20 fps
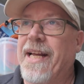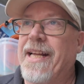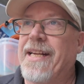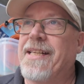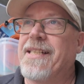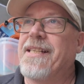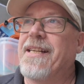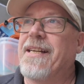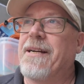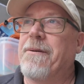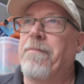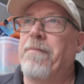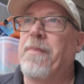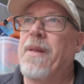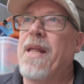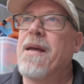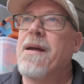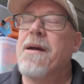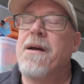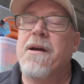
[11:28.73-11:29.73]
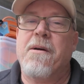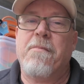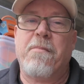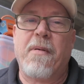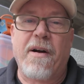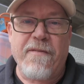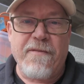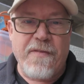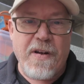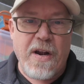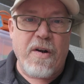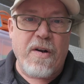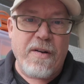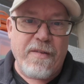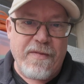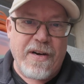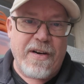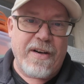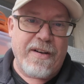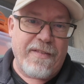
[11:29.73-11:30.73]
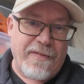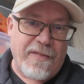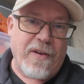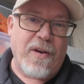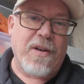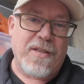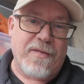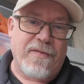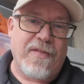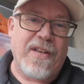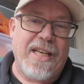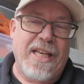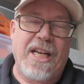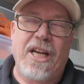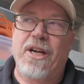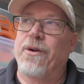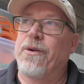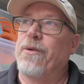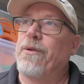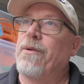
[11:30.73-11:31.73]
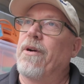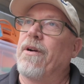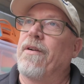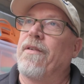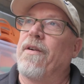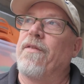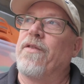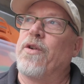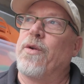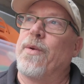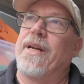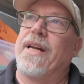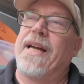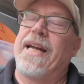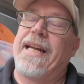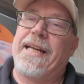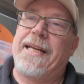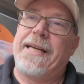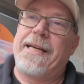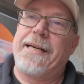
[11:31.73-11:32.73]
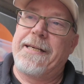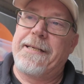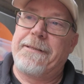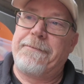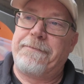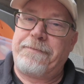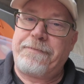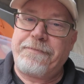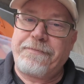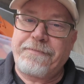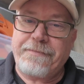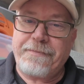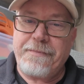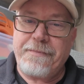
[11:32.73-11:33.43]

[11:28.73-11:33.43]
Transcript: And my very first video of doing a